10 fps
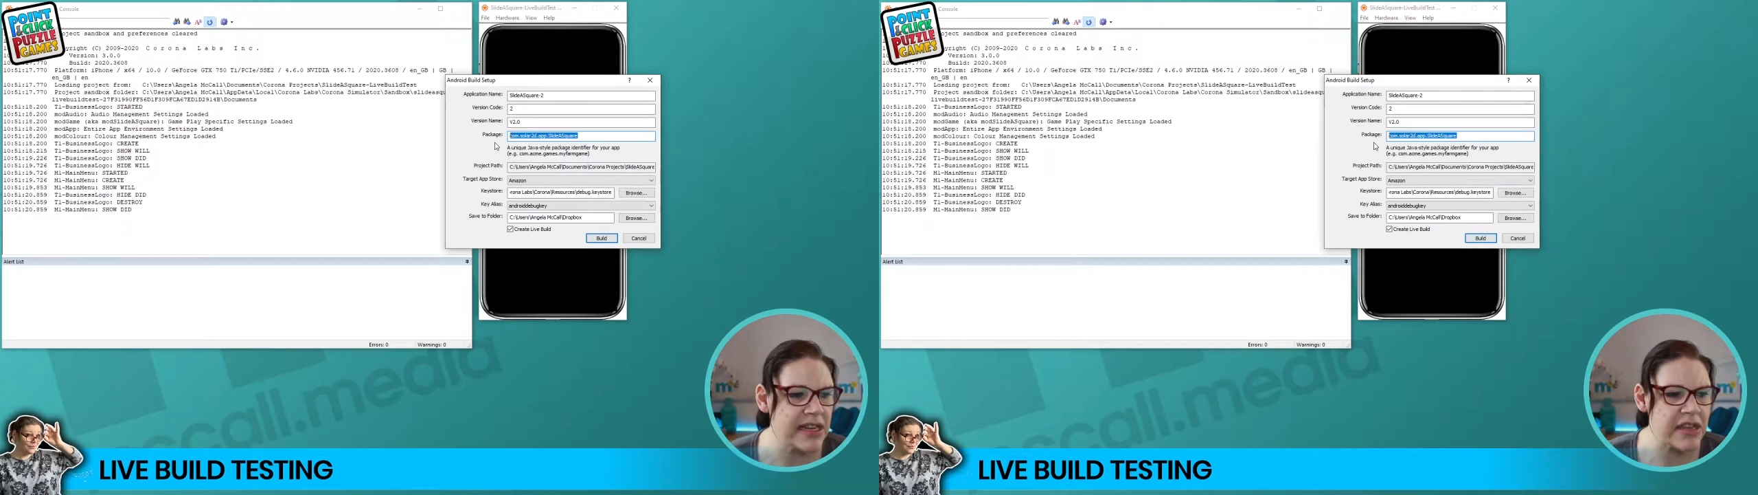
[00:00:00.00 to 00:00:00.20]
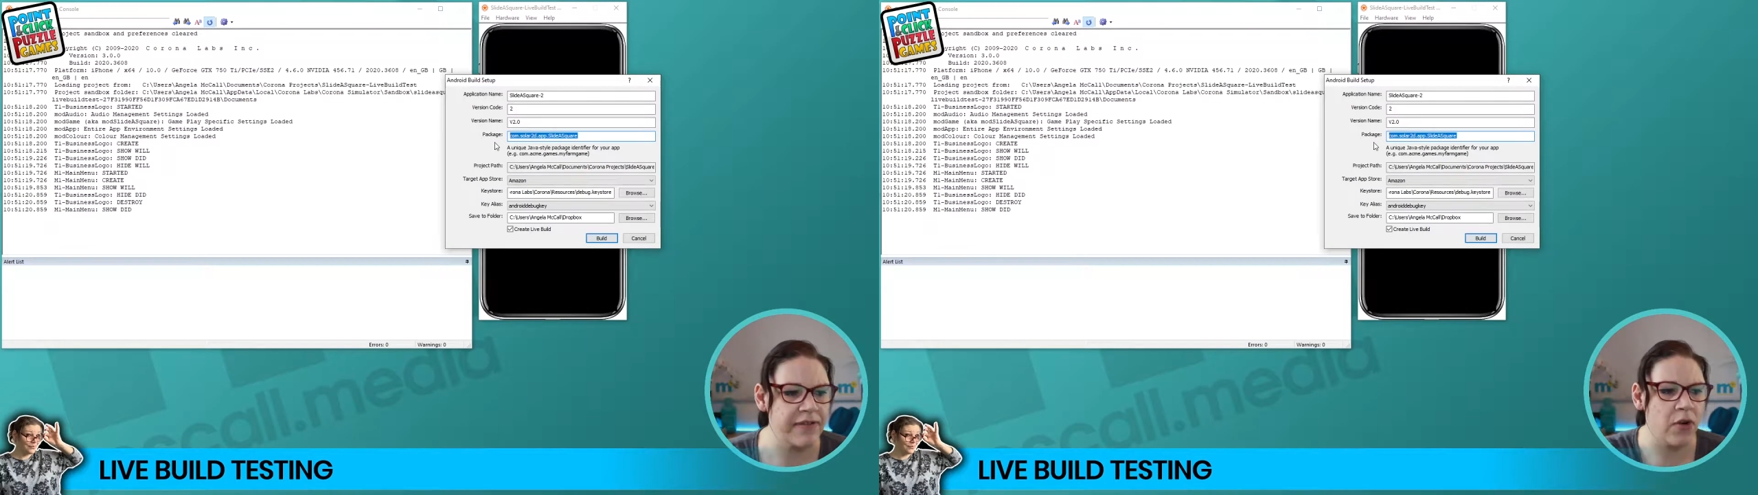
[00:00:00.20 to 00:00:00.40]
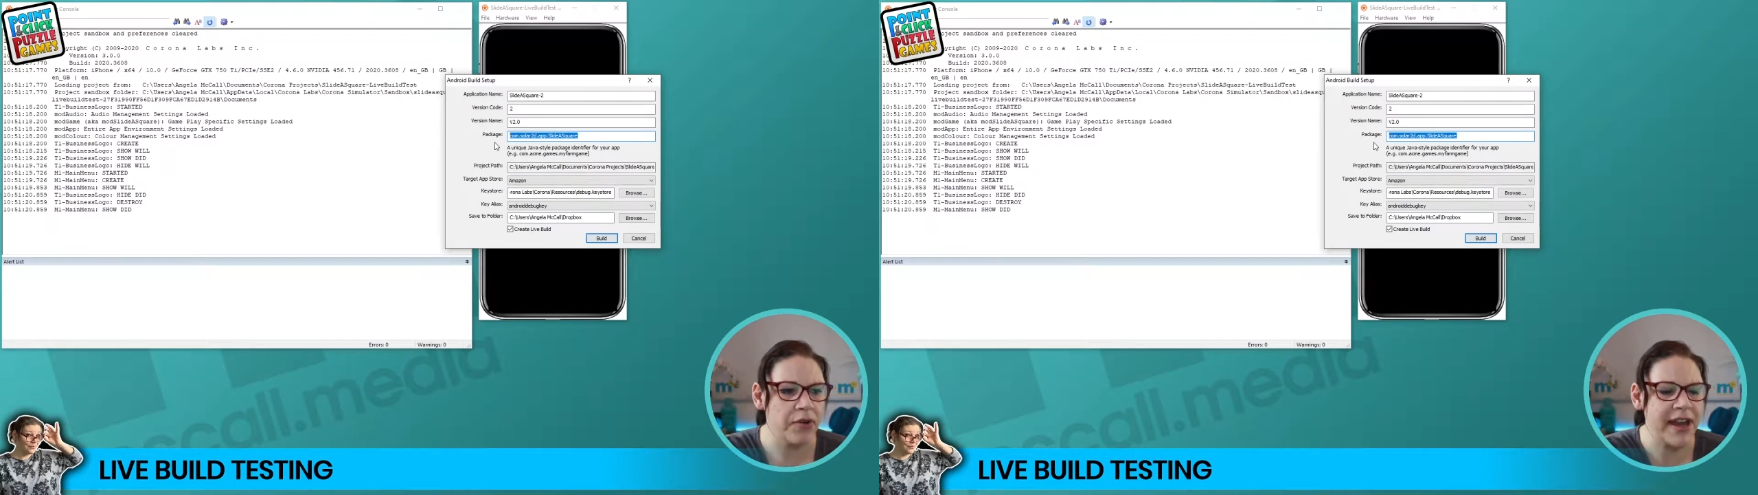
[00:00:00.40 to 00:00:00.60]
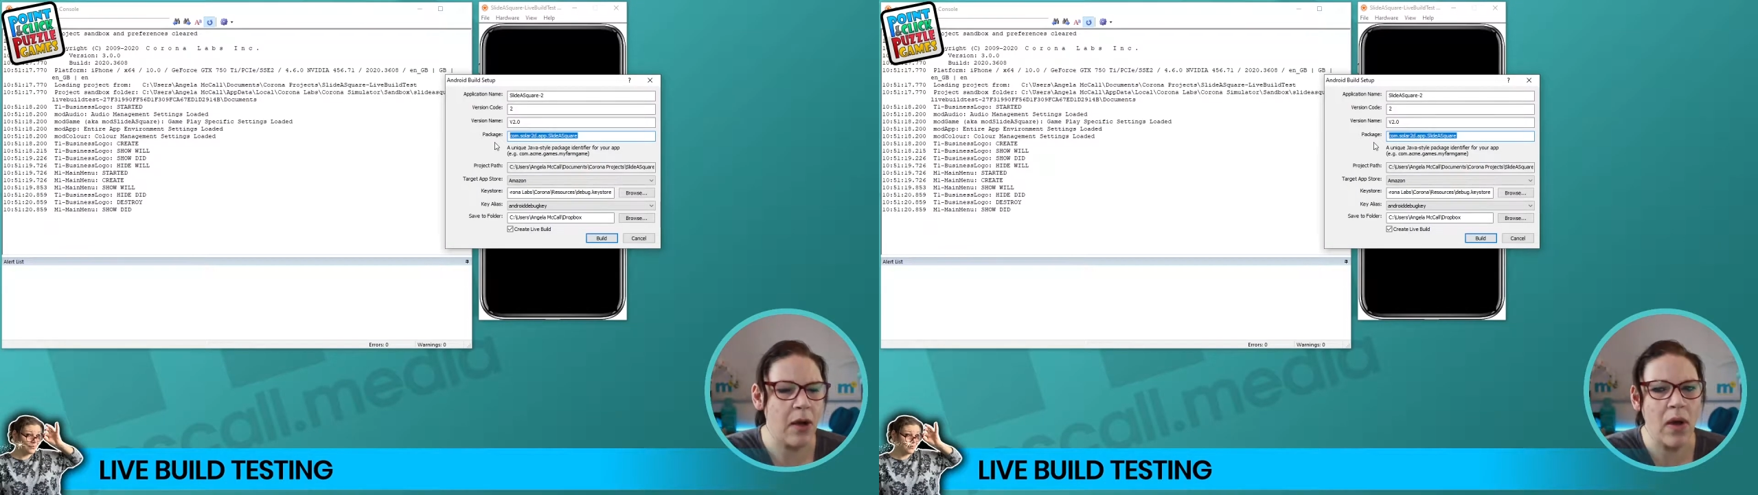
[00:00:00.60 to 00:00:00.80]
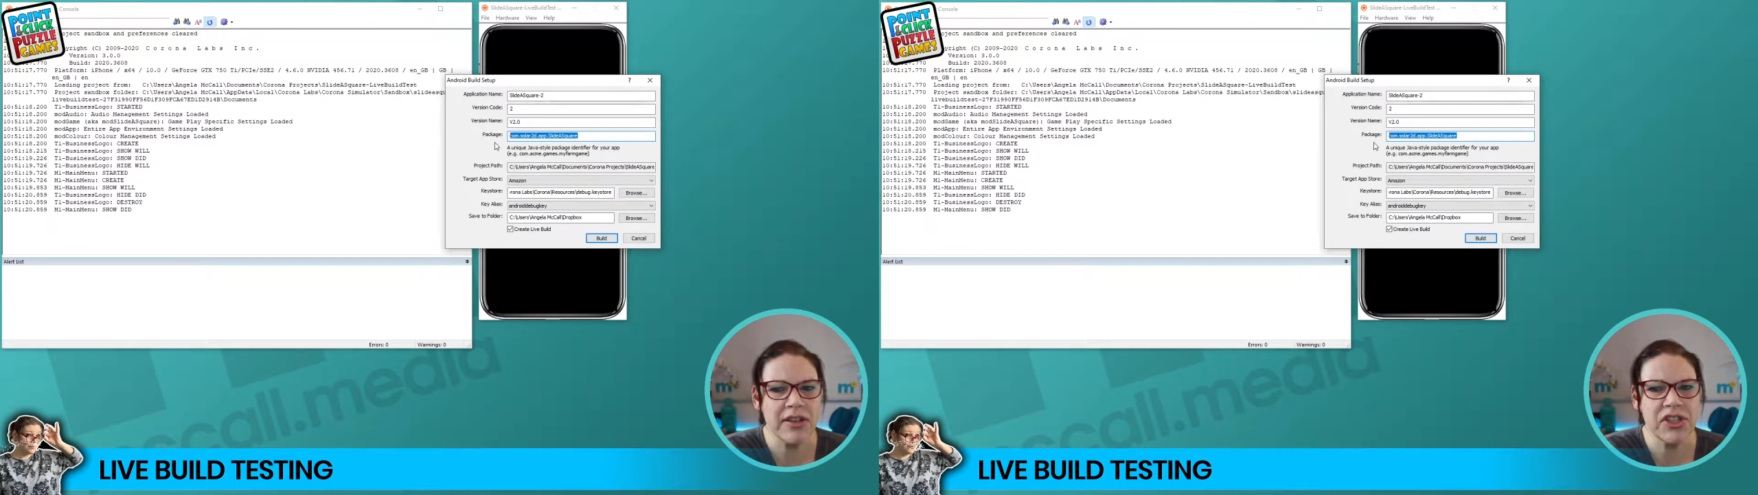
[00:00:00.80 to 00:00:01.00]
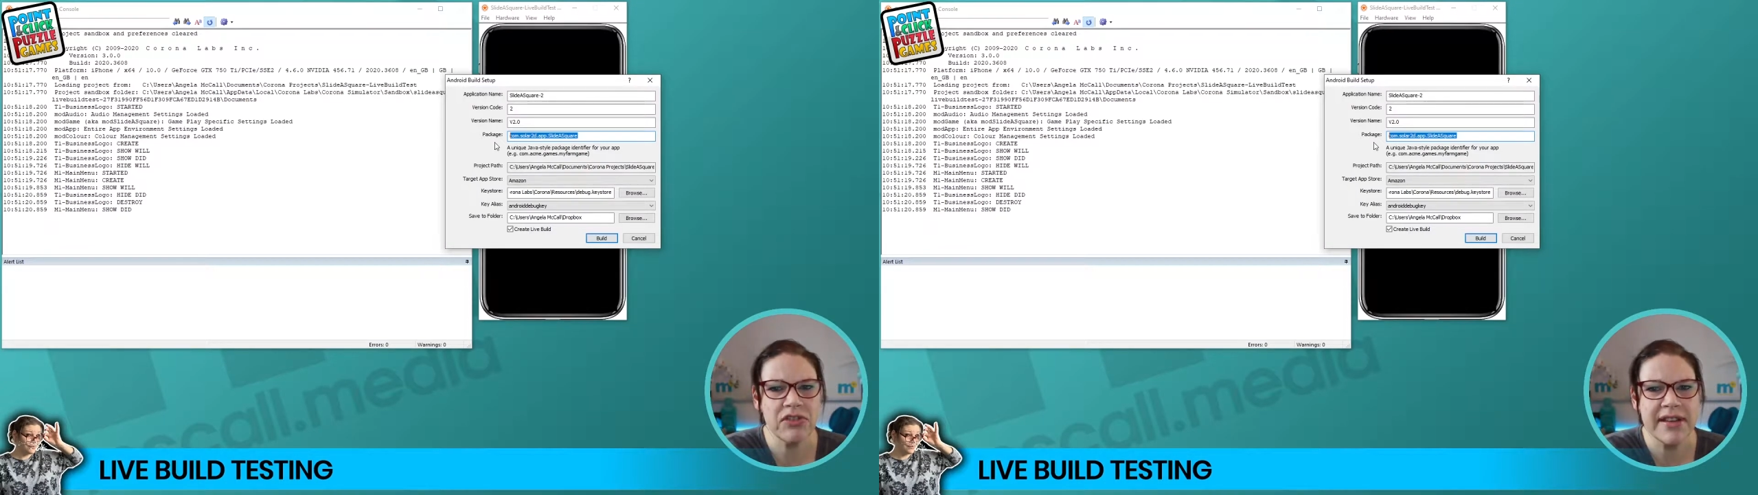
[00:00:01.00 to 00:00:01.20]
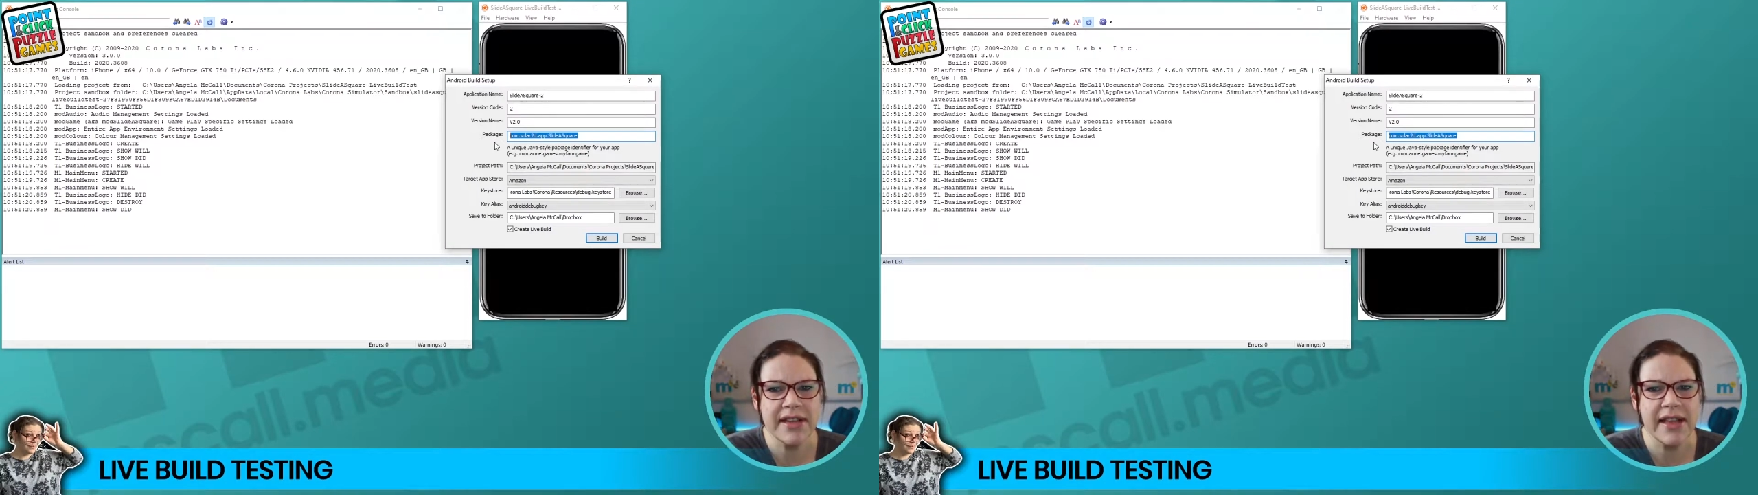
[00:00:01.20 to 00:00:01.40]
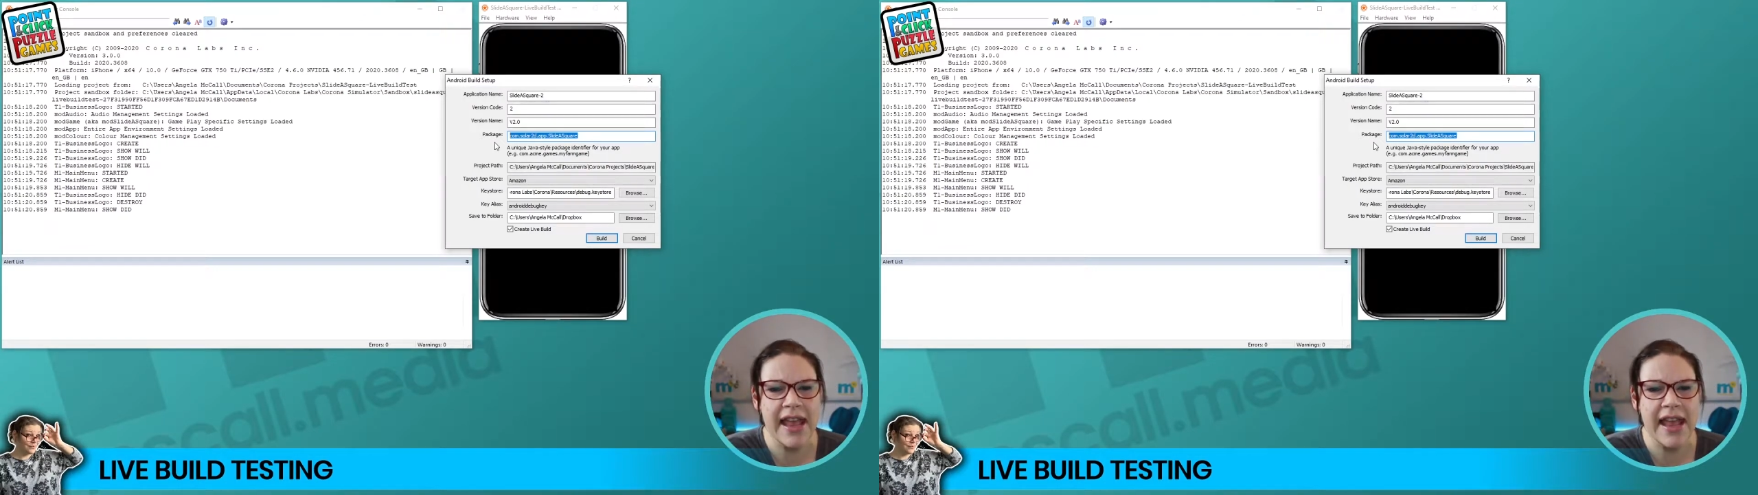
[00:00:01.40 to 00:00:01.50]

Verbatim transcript: default now whilst you're in a,